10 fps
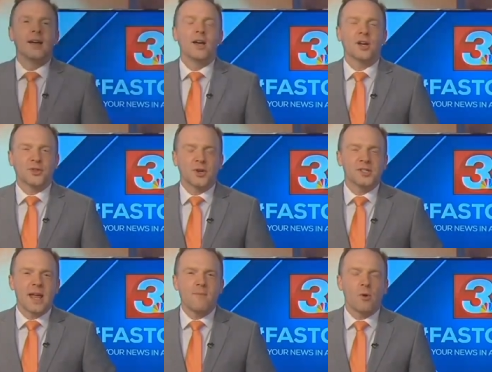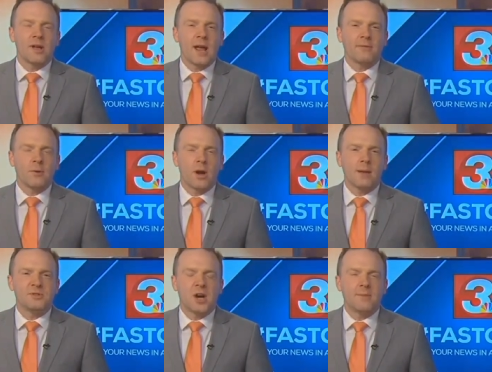A good Thursday morning, everyone.
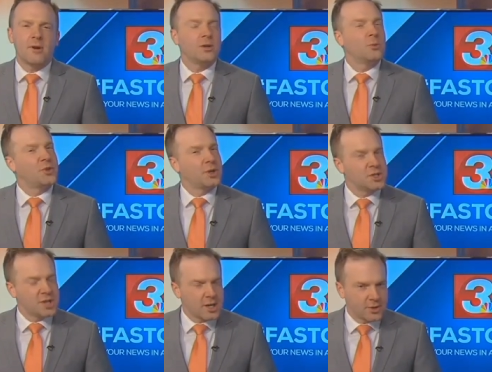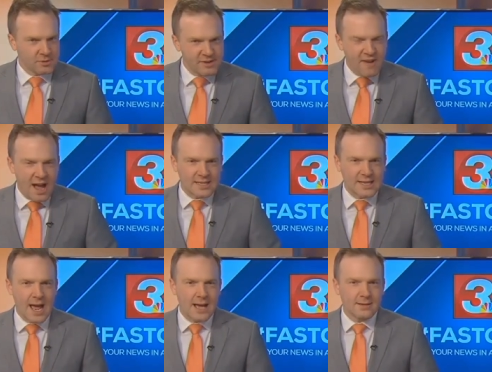I'm John Martin with your Channel 3
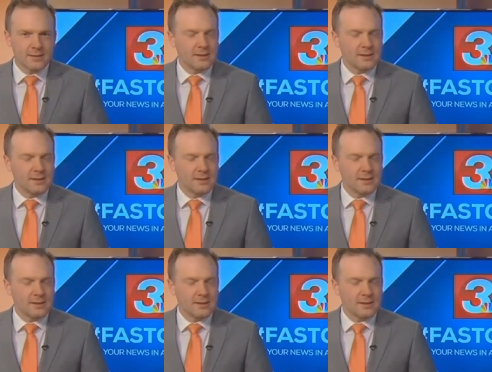Fastcast.